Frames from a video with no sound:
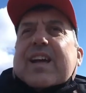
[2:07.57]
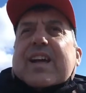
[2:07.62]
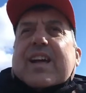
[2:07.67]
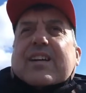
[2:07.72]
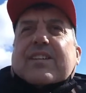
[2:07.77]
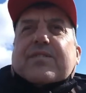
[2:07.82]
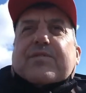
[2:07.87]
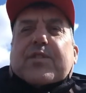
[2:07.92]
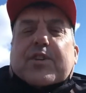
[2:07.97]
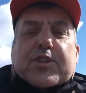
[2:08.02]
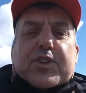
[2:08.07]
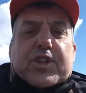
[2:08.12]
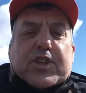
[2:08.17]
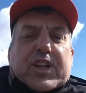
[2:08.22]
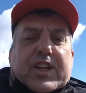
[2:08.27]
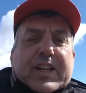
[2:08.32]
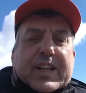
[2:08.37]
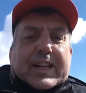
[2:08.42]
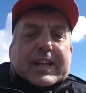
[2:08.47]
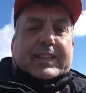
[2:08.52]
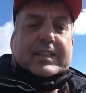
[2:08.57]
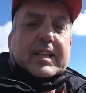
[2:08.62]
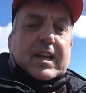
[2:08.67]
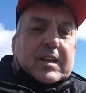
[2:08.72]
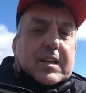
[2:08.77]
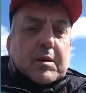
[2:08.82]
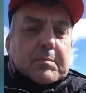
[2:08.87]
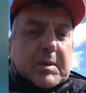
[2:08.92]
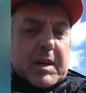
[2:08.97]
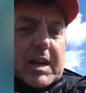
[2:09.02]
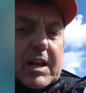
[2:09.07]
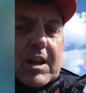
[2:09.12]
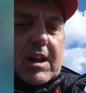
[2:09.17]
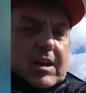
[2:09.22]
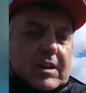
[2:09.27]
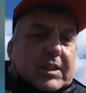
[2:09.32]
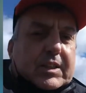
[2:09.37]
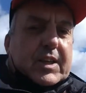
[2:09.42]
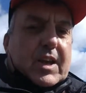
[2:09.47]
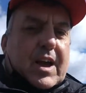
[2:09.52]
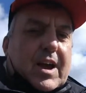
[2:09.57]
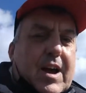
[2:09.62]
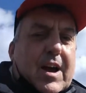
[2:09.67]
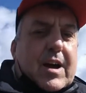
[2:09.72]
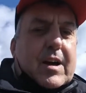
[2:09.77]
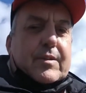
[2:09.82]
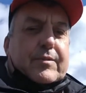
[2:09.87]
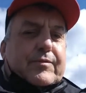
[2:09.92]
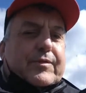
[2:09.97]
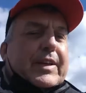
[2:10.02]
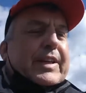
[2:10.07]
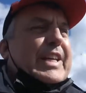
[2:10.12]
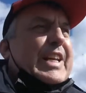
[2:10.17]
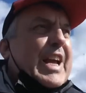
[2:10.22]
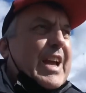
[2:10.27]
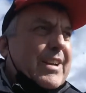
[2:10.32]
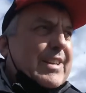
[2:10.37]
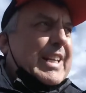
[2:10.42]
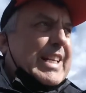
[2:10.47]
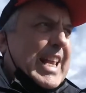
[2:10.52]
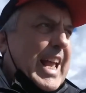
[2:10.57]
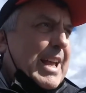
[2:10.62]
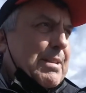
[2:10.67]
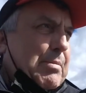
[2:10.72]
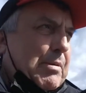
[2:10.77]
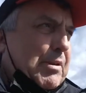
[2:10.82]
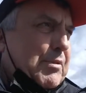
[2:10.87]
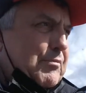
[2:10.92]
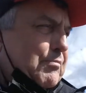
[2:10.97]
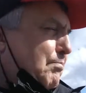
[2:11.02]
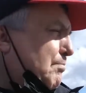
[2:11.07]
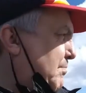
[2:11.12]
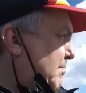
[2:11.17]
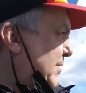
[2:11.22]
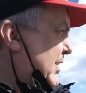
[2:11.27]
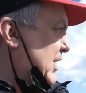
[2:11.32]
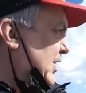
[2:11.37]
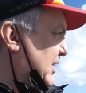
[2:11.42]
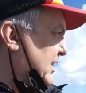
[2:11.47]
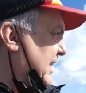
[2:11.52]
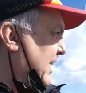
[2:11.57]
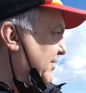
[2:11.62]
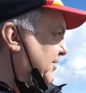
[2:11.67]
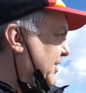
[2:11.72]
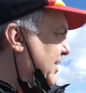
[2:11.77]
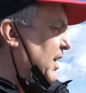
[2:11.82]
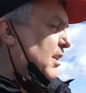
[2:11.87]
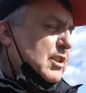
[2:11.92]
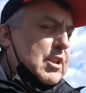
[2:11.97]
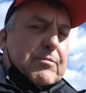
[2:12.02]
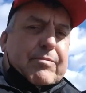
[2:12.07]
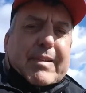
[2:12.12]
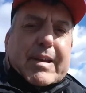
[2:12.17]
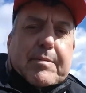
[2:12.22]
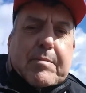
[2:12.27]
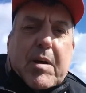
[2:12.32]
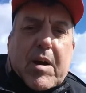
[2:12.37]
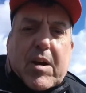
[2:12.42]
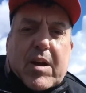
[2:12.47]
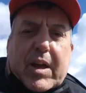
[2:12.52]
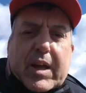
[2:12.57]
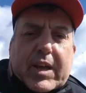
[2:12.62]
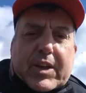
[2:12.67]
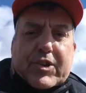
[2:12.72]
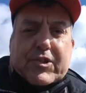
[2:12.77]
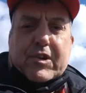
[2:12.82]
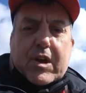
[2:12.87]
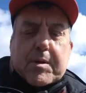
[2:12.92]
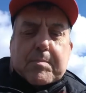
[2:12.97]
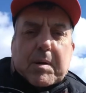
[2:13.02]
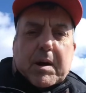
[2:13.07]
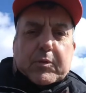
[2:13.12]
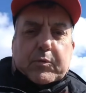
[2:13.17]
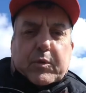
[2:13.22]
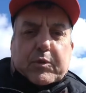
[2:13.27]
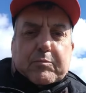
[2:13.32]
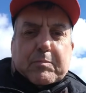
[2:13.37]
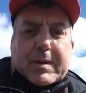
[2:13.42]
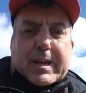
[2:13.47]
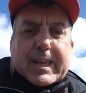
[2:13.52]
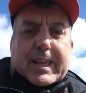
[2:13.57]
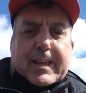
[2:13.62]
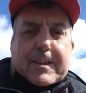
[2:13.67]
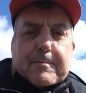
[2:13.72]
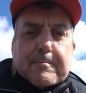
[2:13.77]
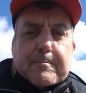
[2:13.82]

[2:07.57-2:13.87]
Unfortunately, there's not going to be a lot of video today because I forgot to bring my tripod with me.